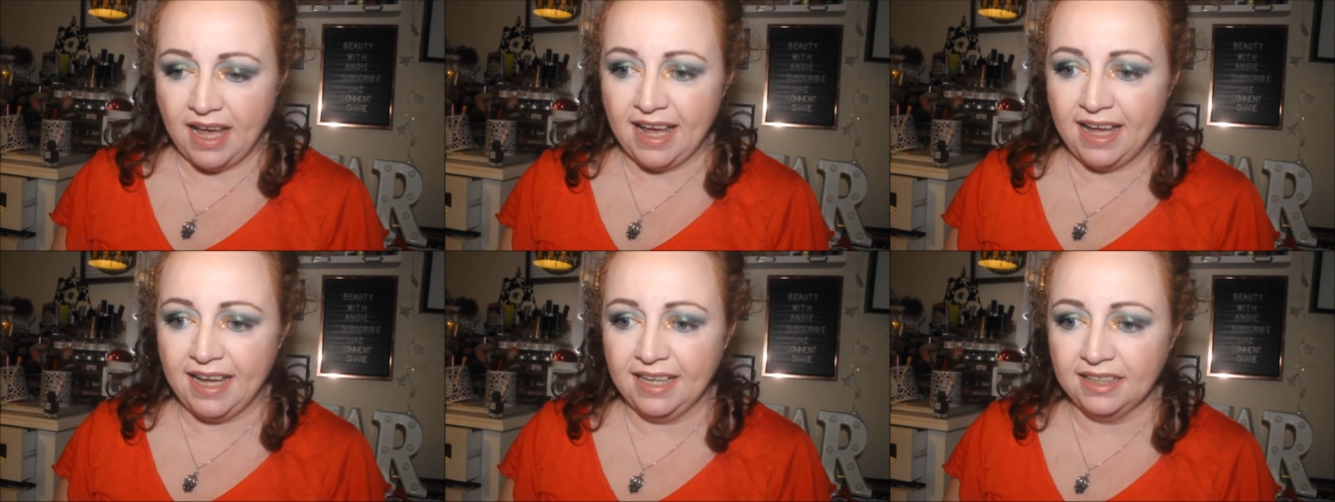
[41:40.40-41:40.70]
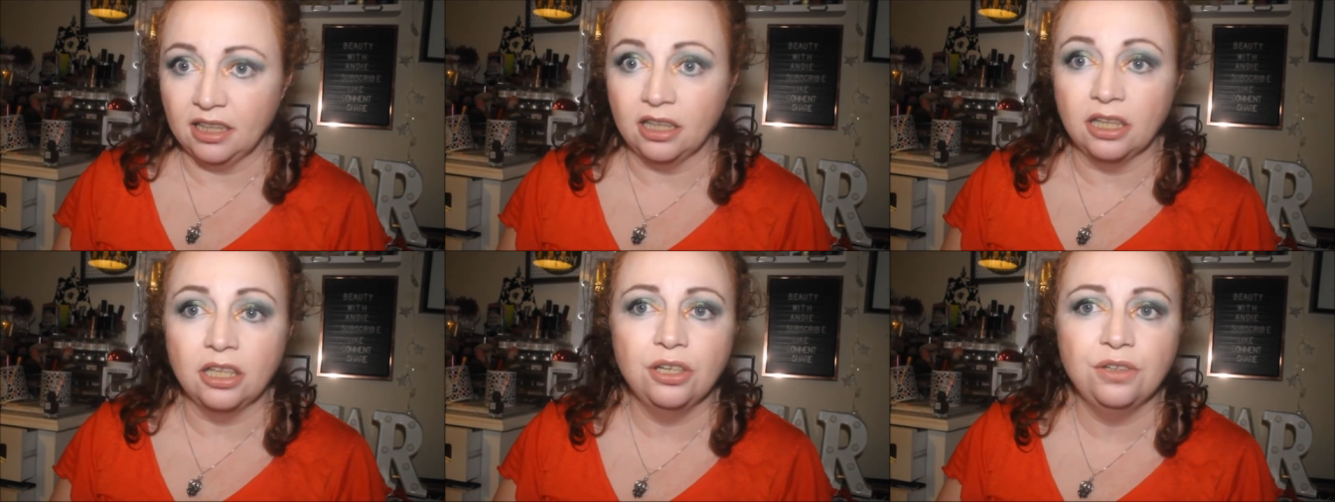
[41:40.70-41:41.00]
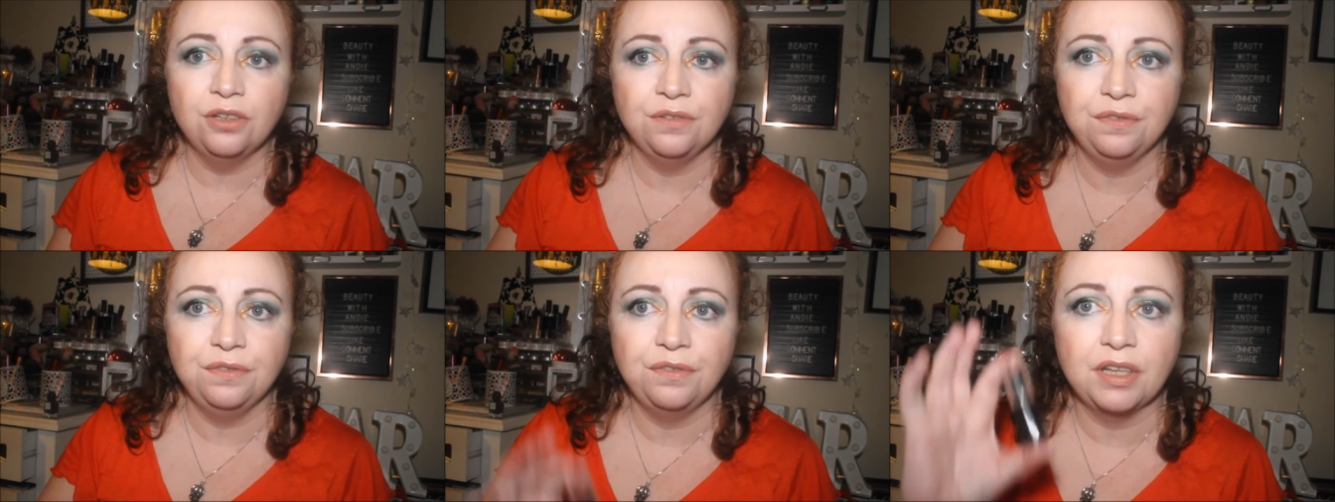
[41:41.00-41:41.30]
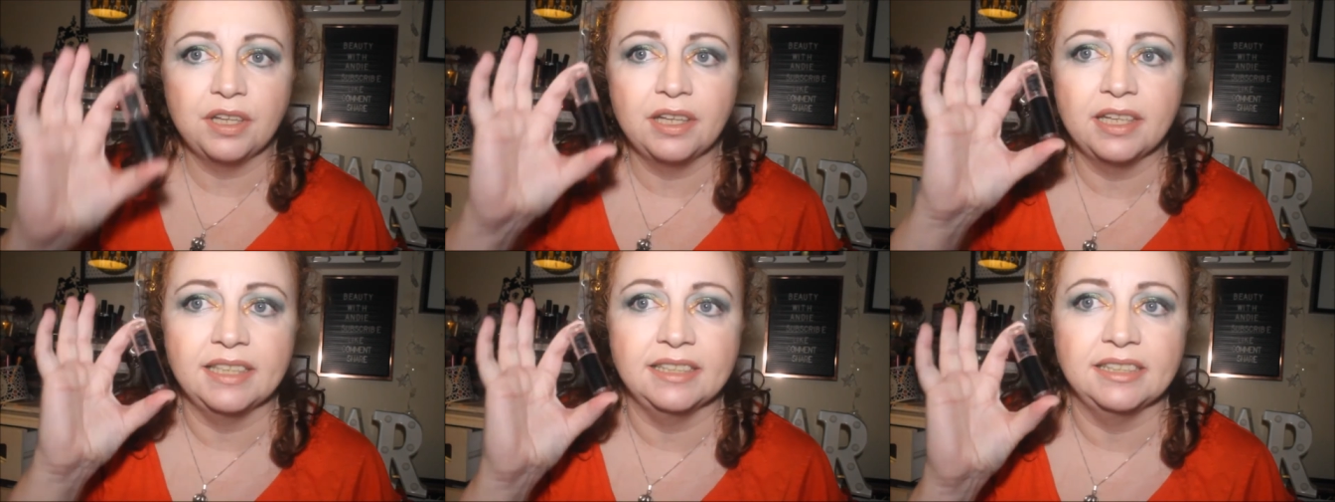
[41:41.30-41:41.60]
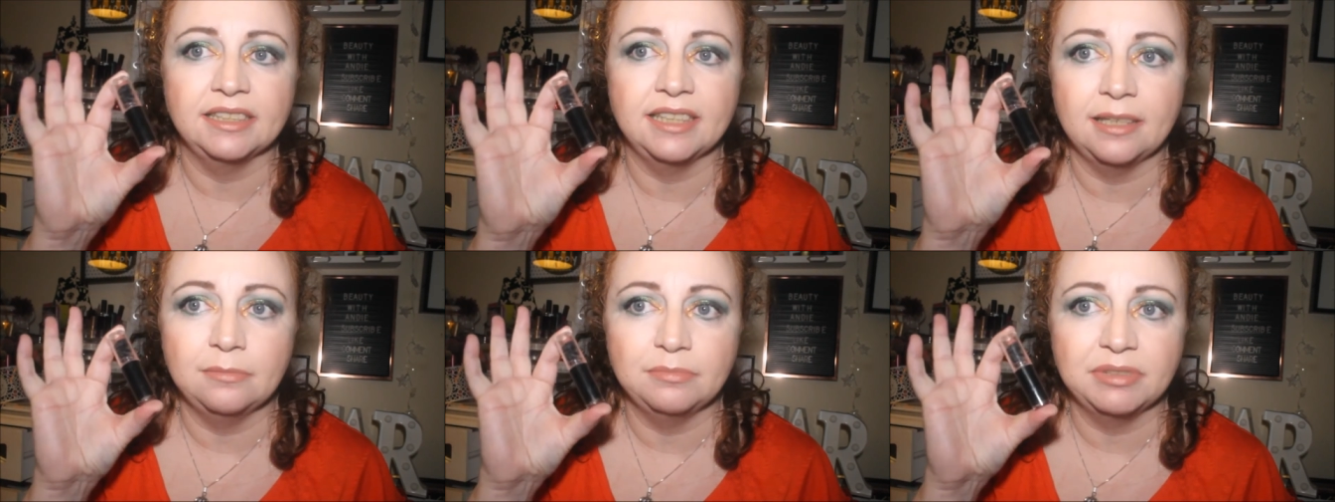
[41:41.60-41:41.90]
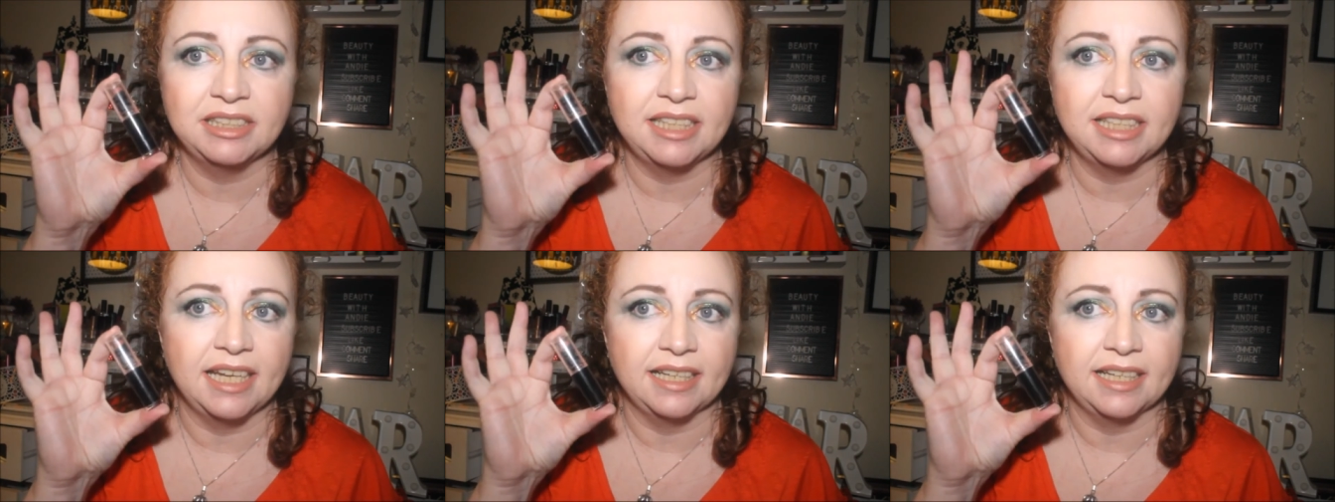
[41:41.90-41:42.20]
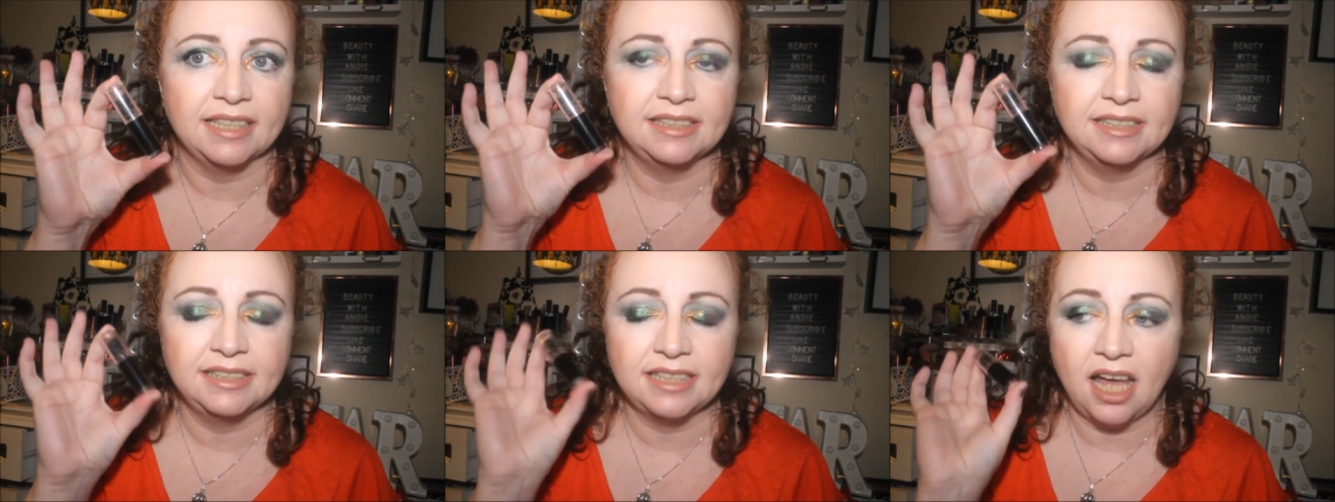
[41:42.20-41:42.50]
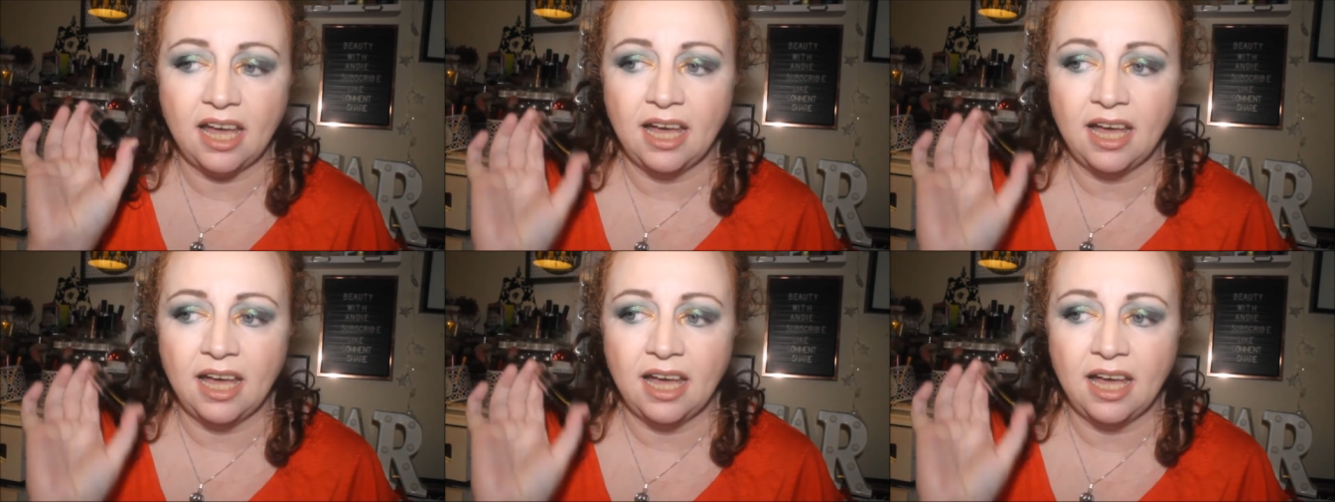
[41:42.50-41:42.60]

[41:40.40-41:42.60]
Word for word: I love these lipsticks.